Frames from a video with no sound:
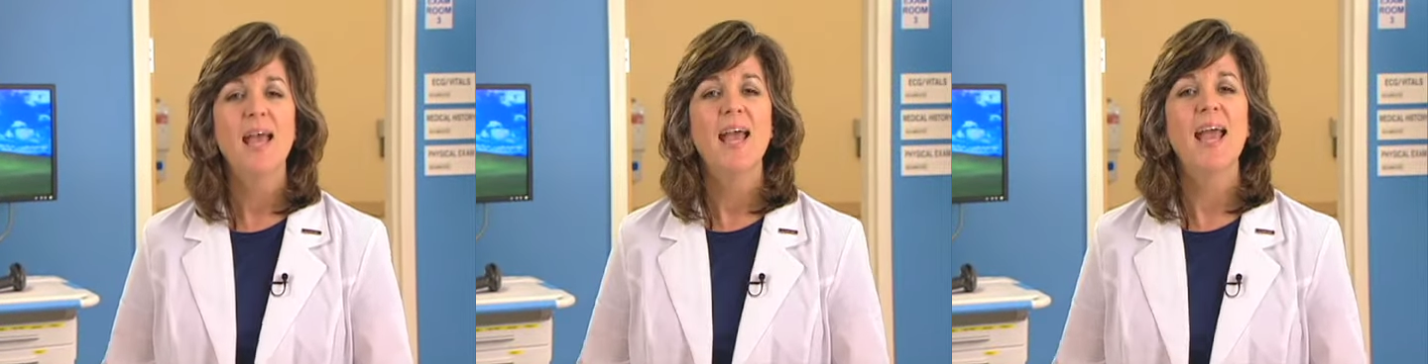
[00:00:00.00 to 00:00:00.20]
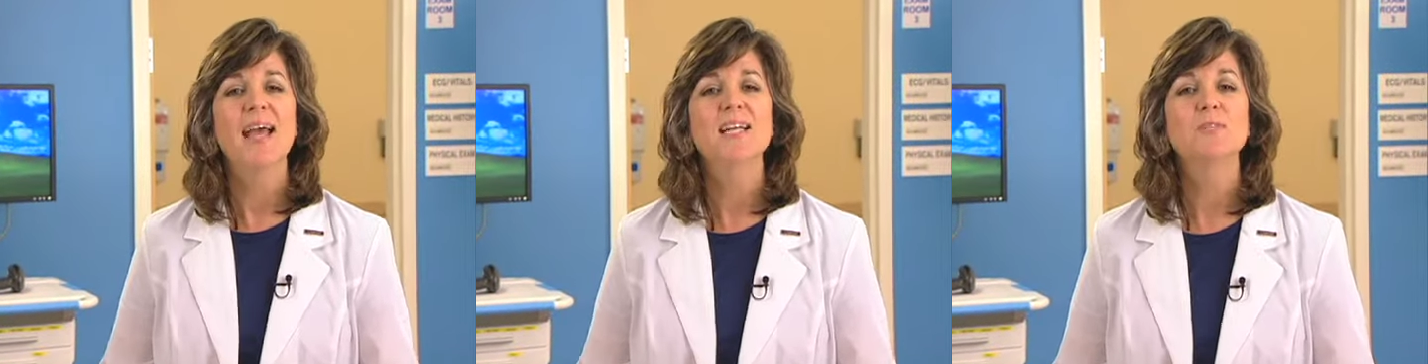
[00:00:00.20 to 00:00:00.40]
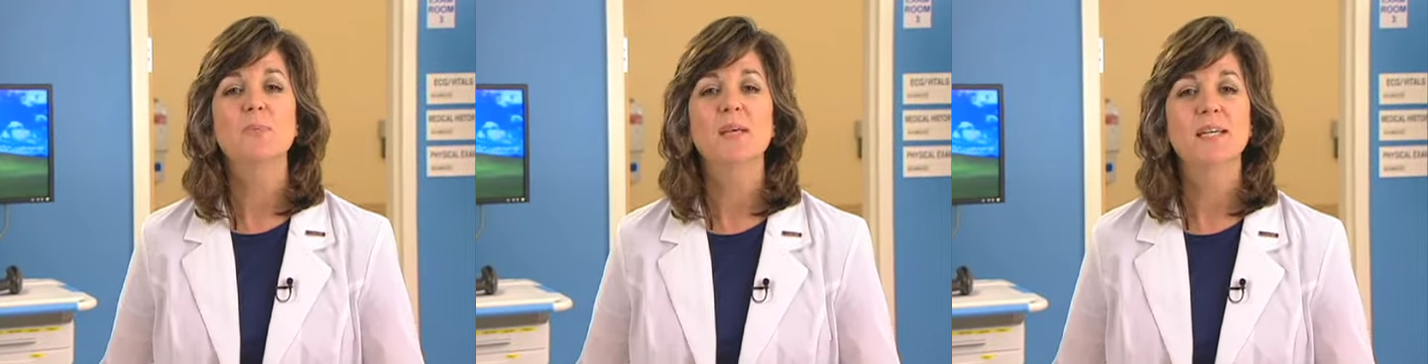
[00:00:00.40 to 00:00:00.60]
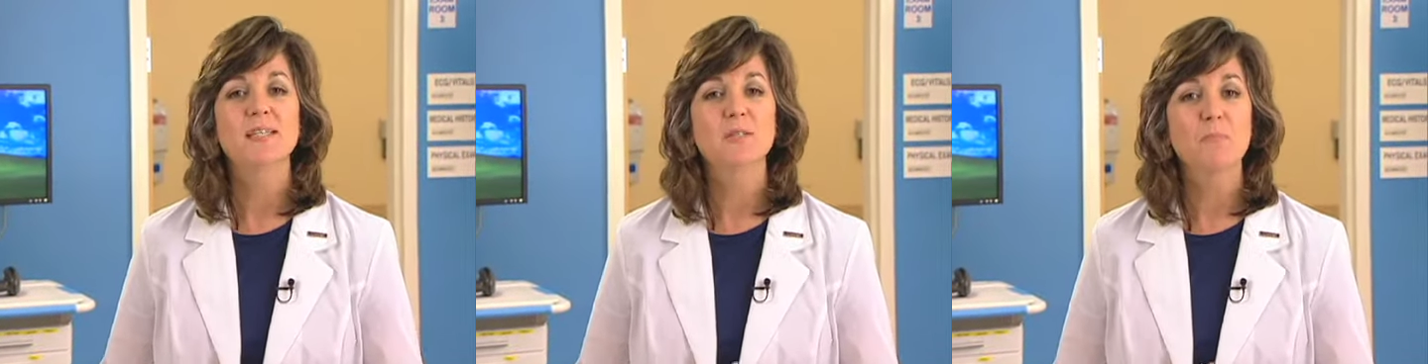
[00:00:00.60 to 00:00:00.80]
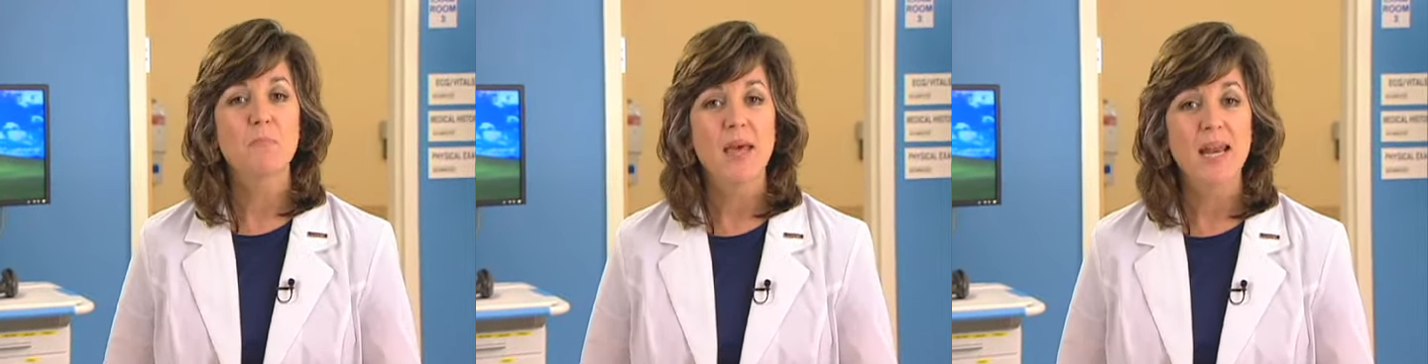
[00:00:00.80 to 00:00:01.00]
And
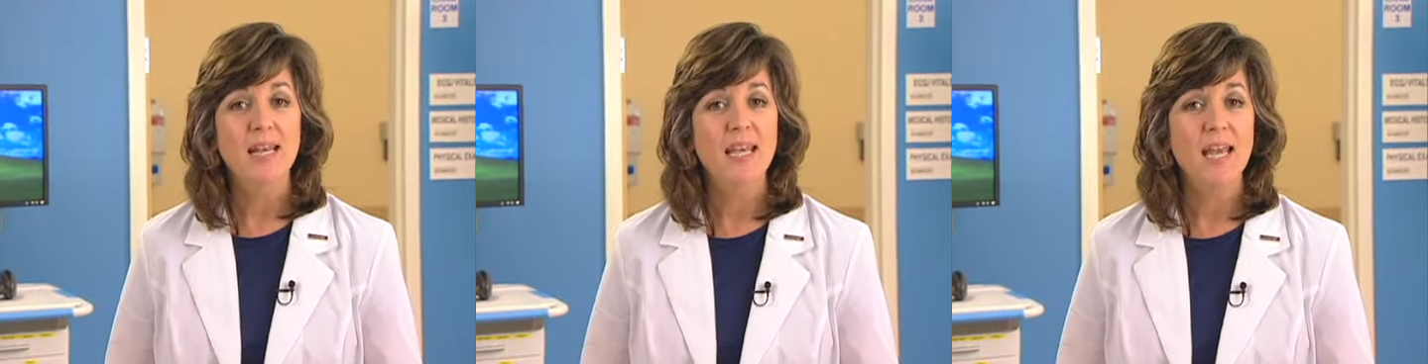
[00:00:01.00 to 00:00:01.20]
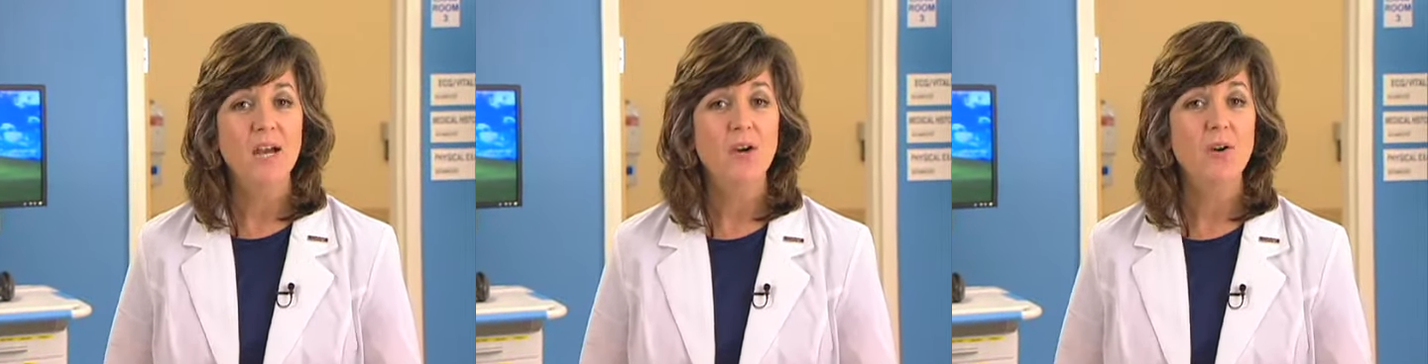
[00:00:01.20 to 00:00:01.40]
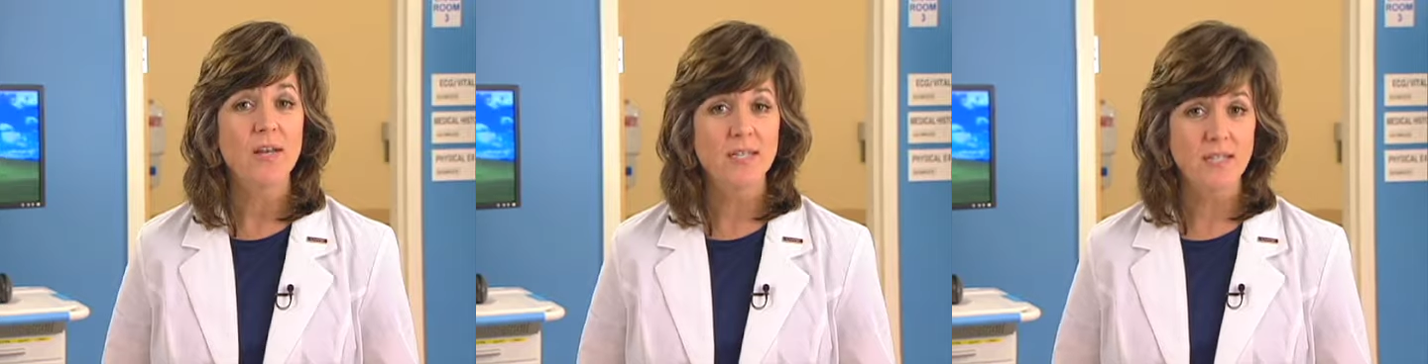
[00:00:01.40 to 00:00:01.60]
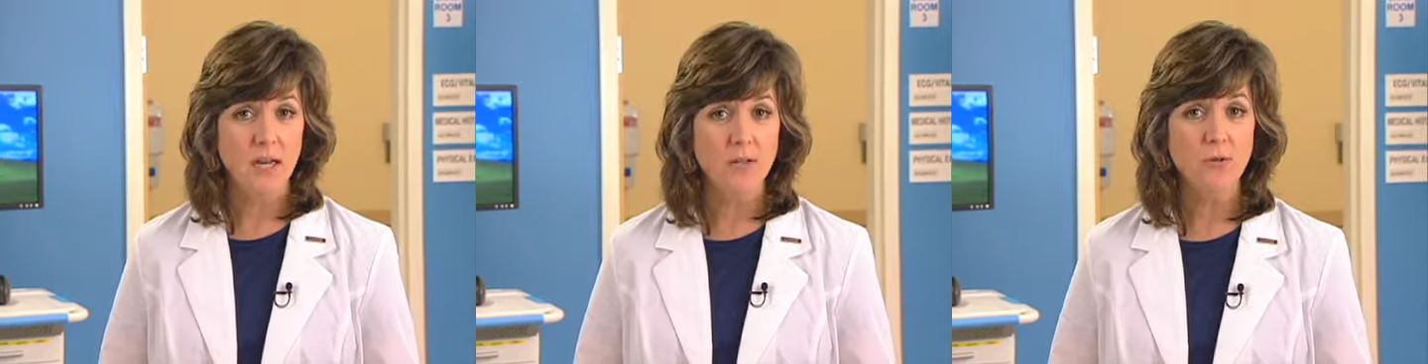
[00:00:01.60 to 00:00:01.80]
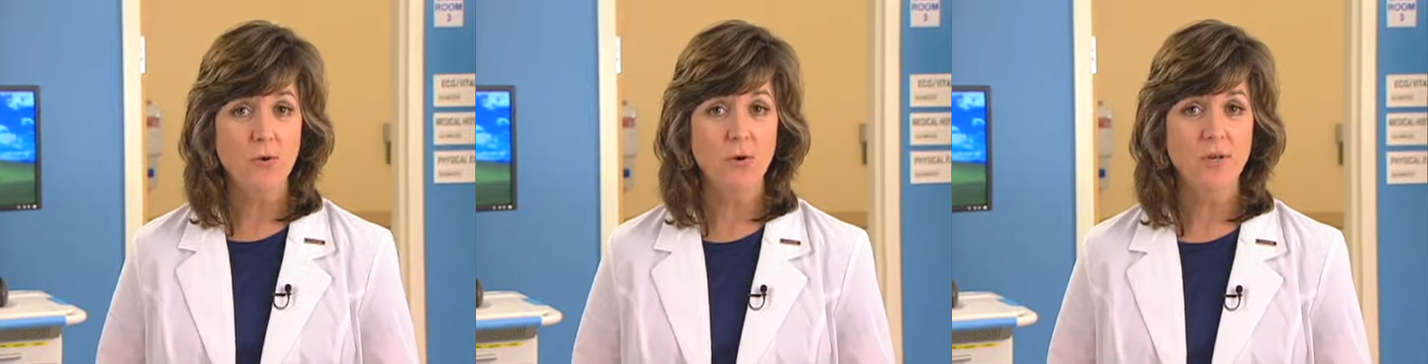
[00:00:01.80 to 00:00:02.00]
because Medicare and
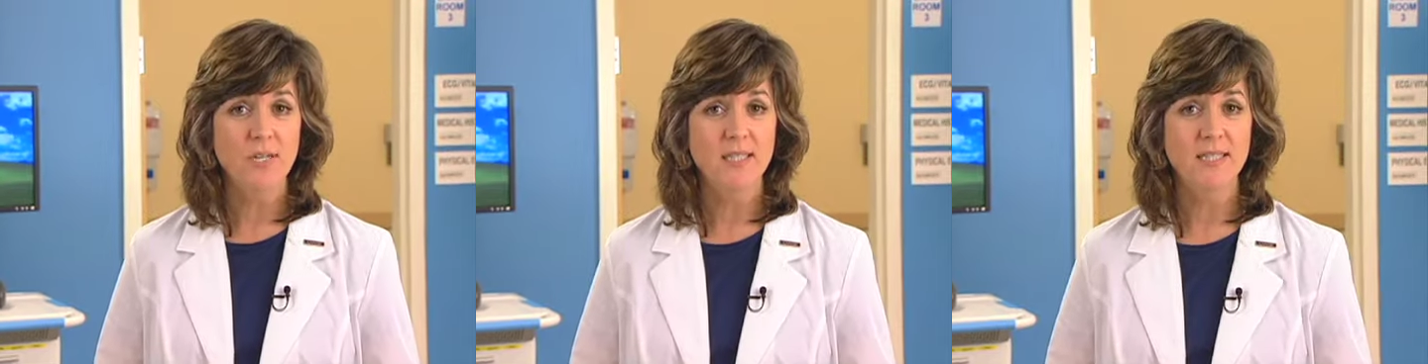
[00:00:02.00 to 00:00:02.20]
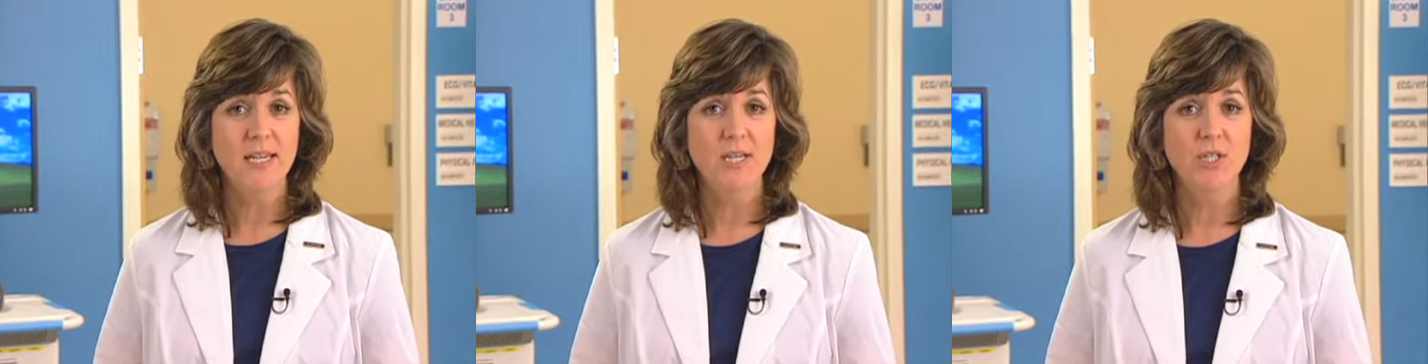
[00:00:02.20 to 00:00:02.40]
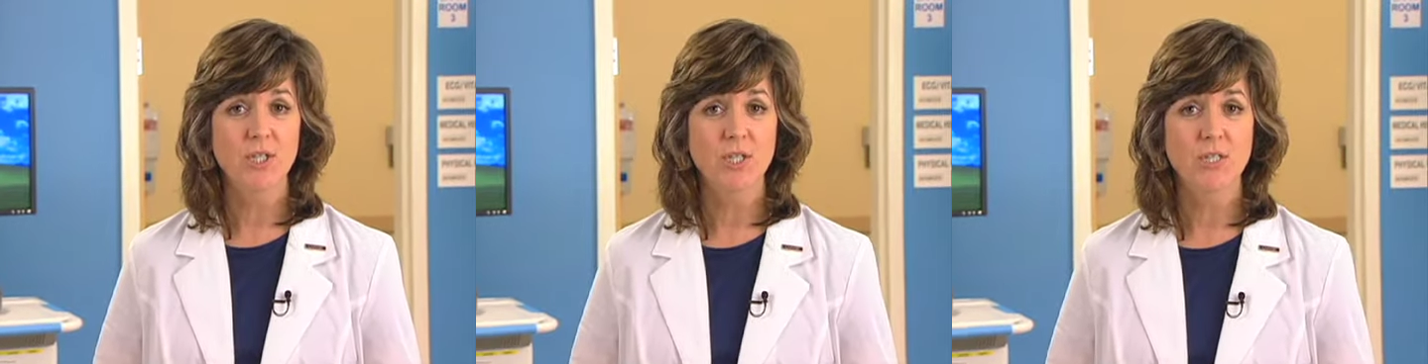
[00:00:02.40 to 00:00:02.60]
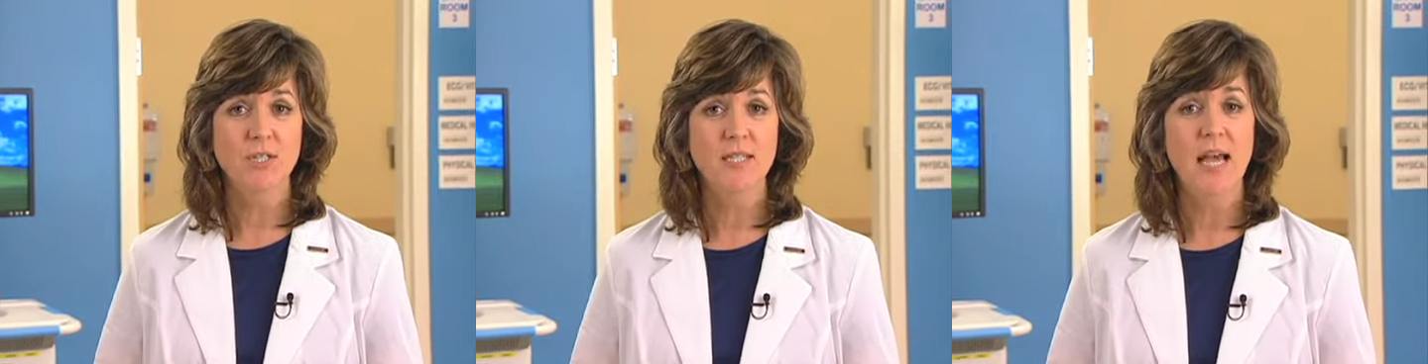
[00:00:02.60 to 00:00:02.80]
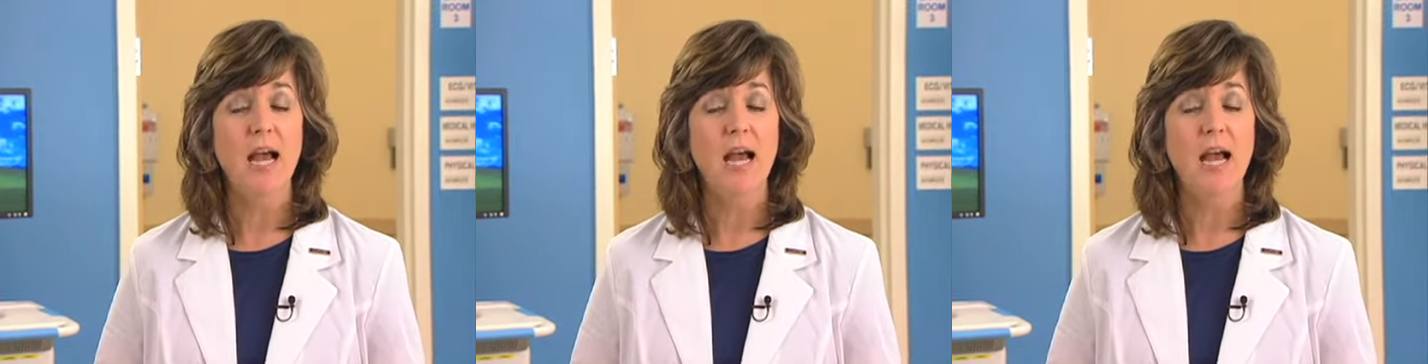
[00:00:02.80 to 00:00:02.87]
other organizations